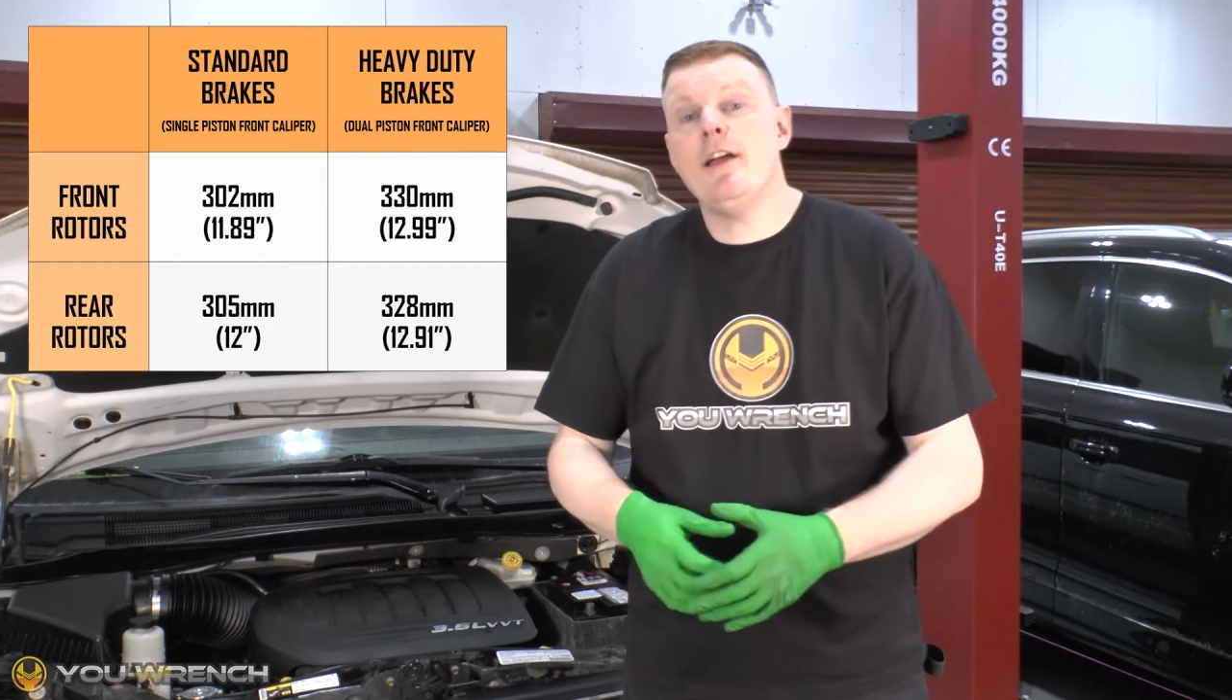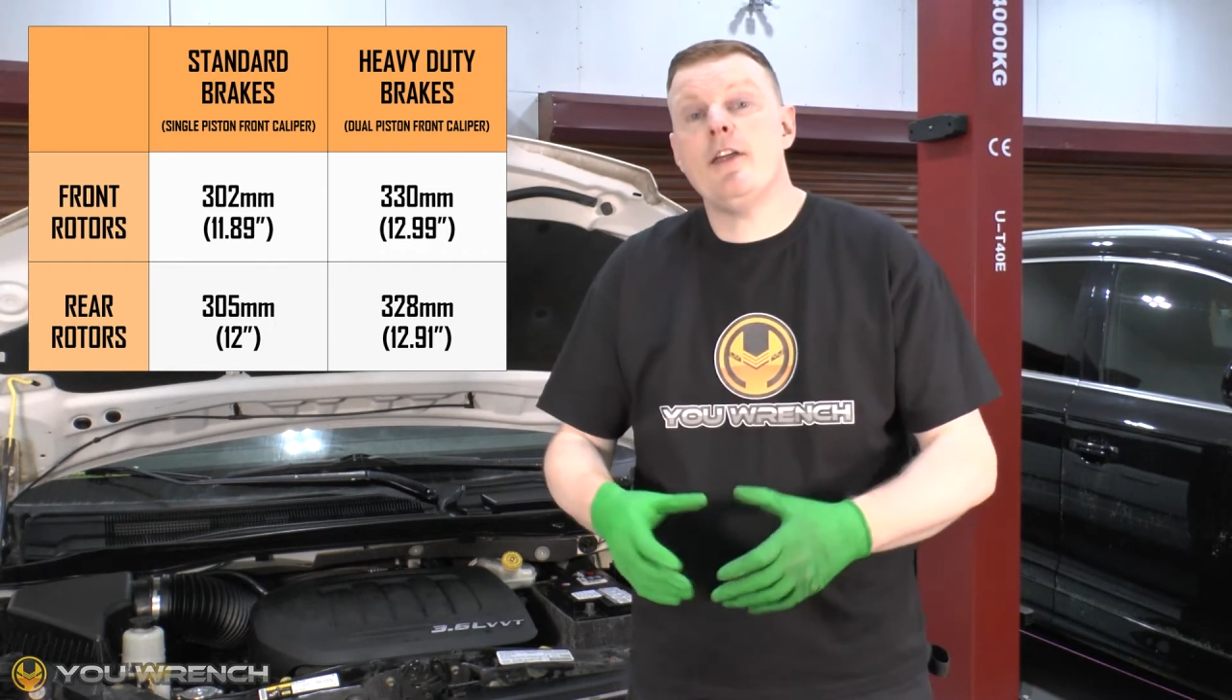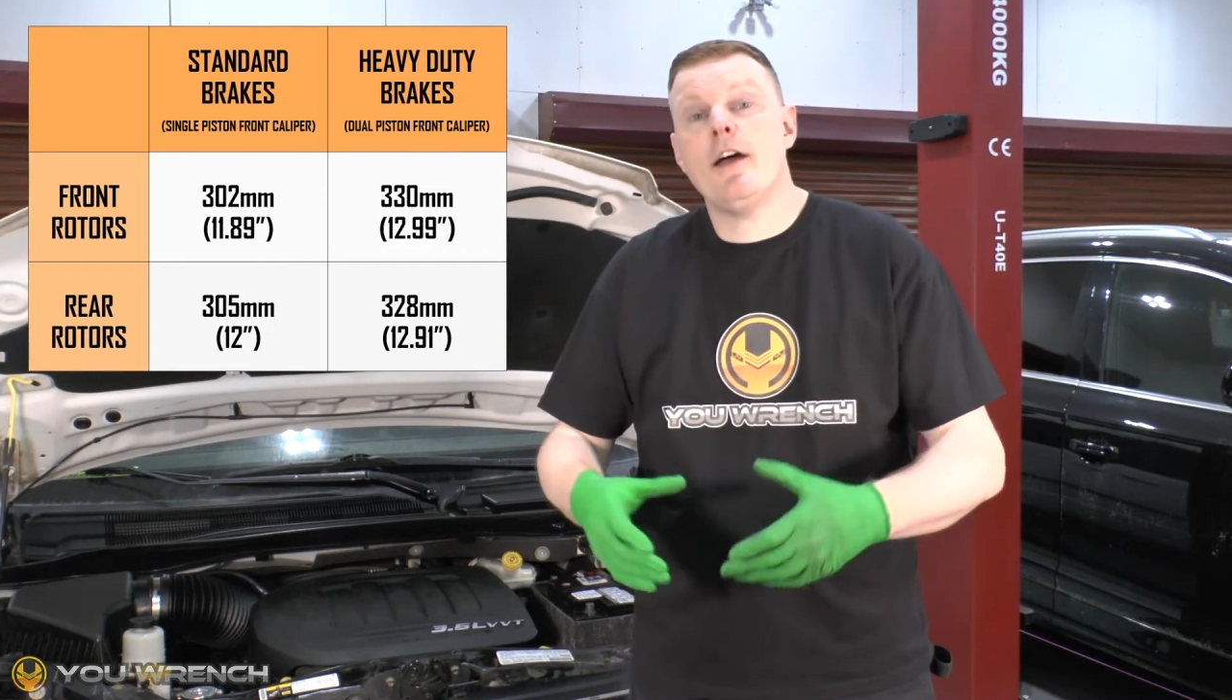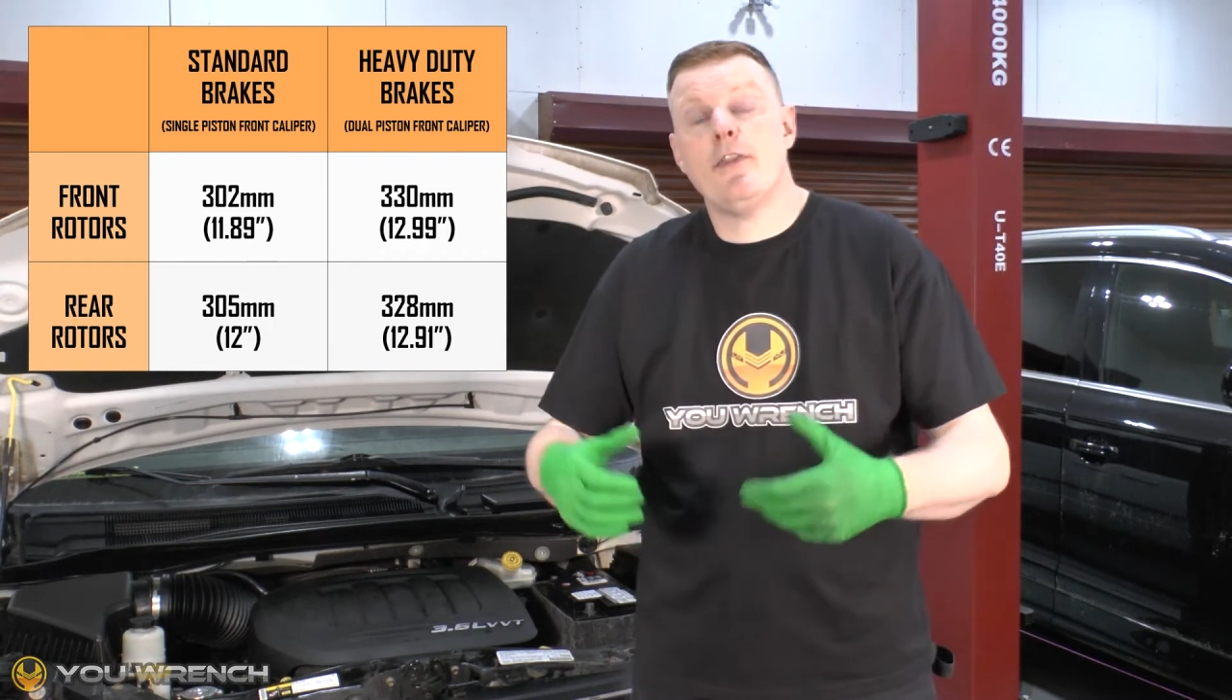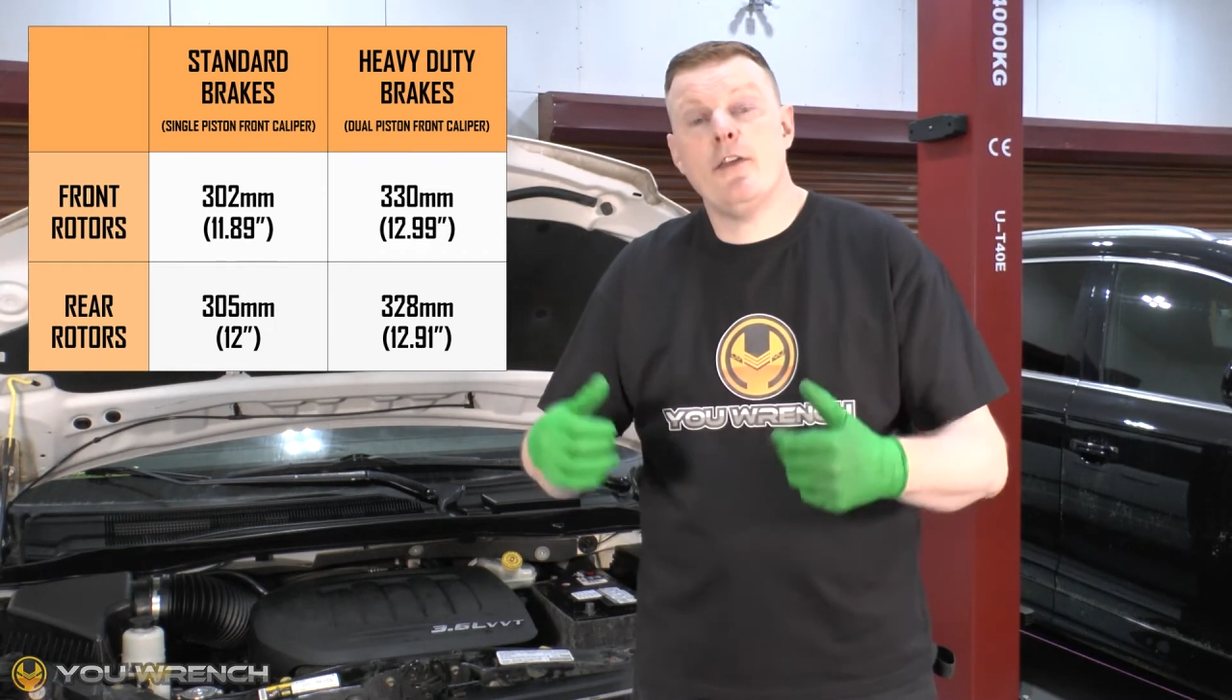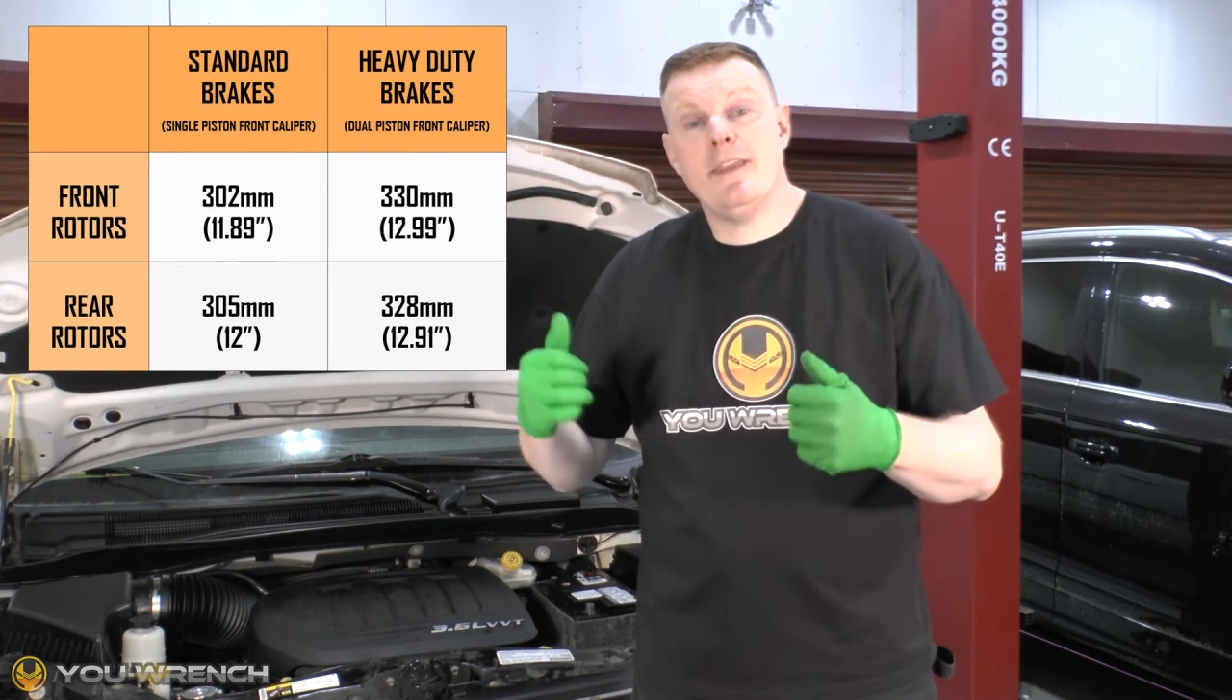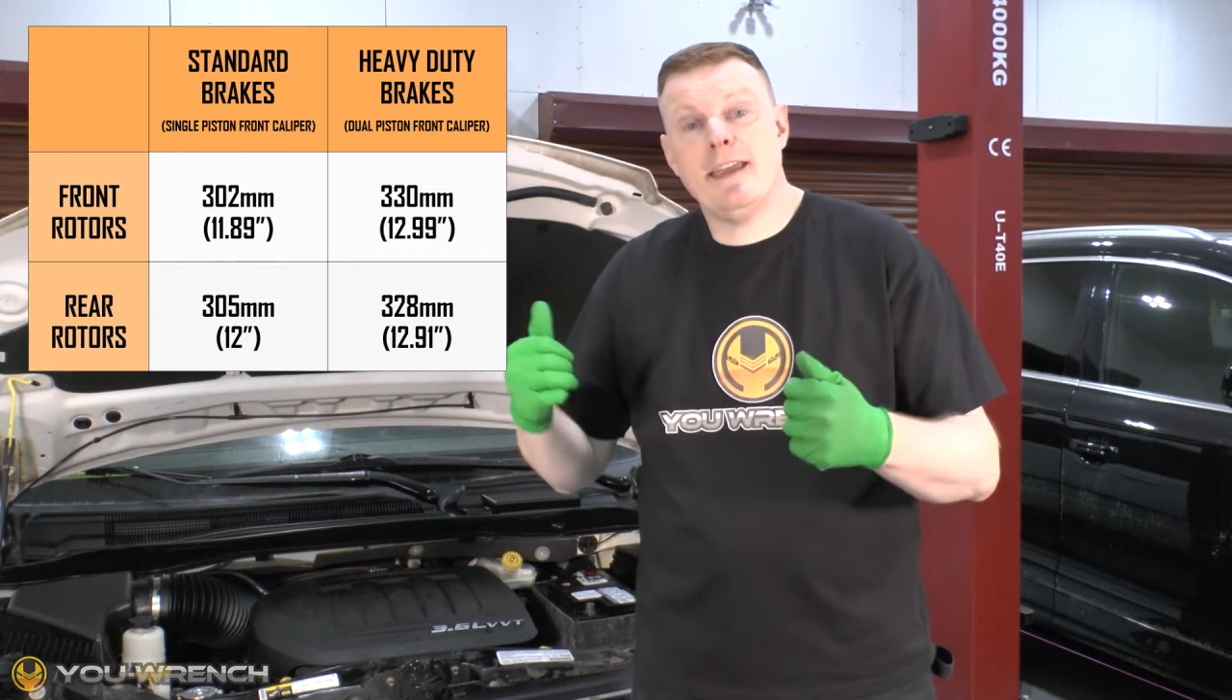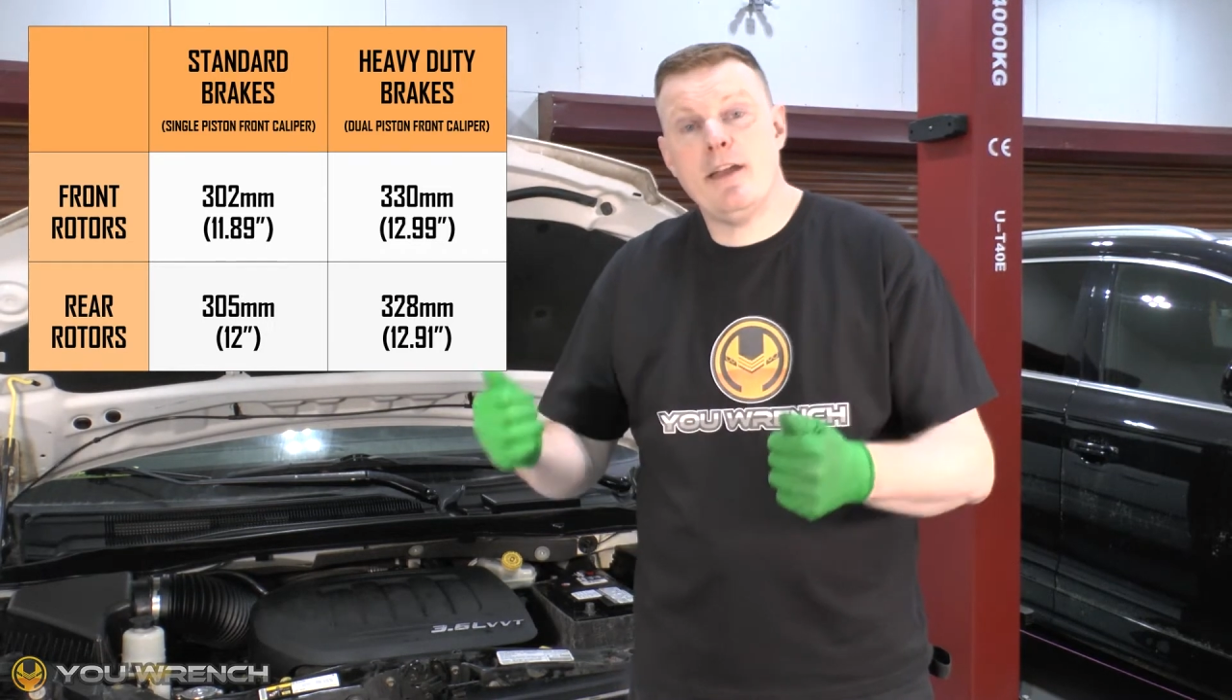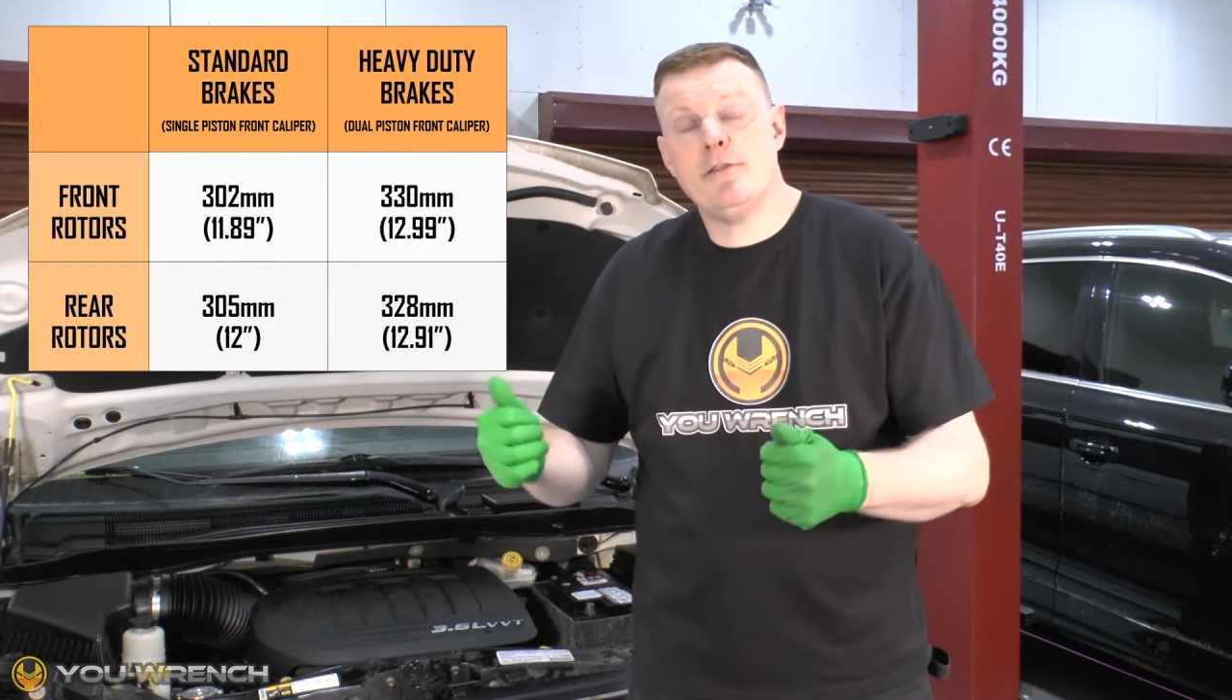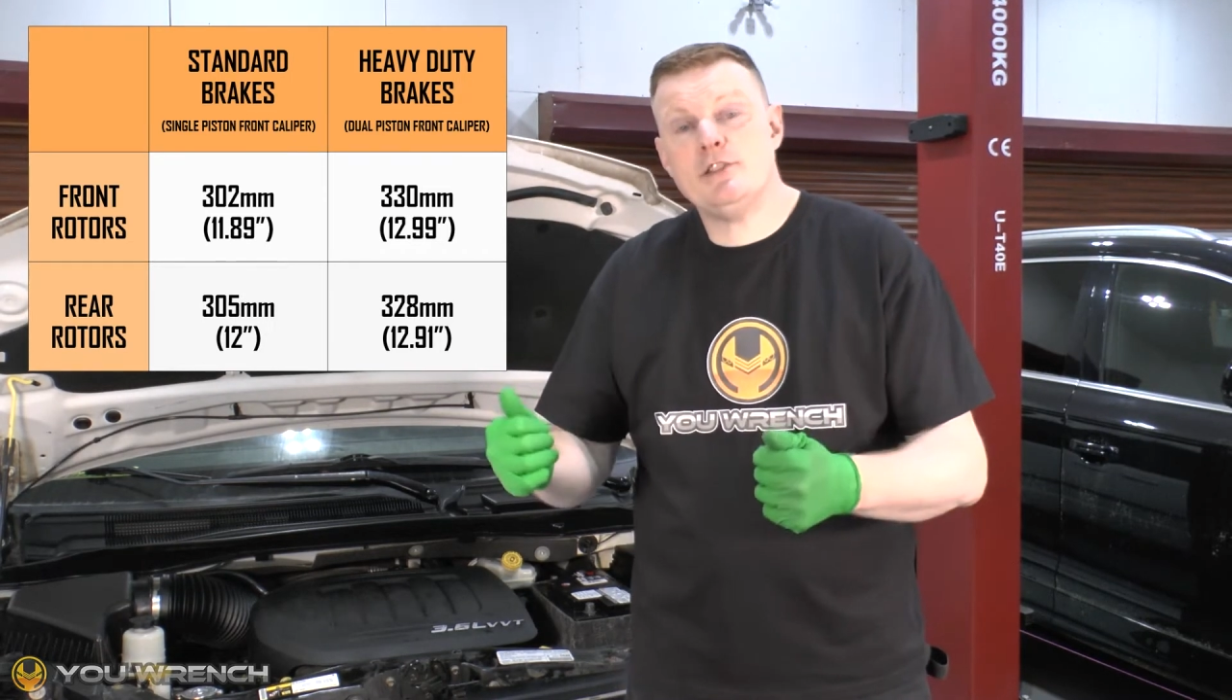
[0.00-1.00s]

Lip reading: that the heavy